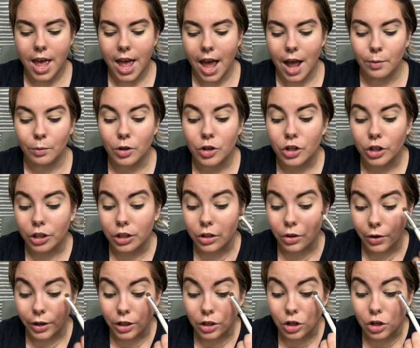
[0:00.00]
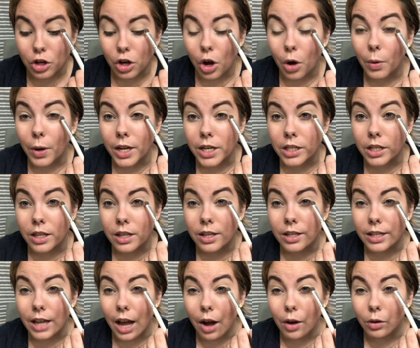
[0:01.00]
and we're just going to go into
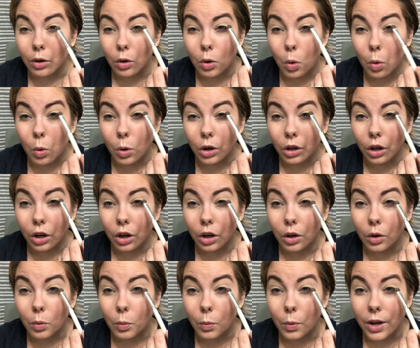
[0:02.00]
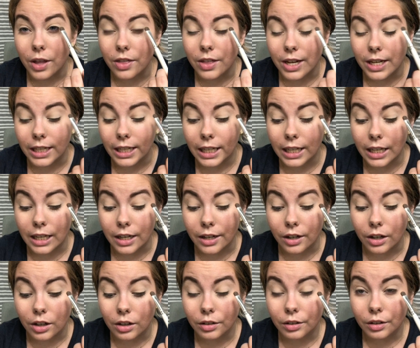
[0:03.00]
this outer corner with it
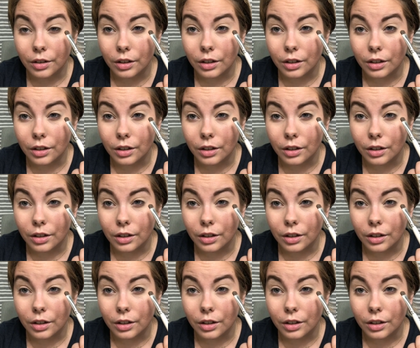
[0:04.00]
here.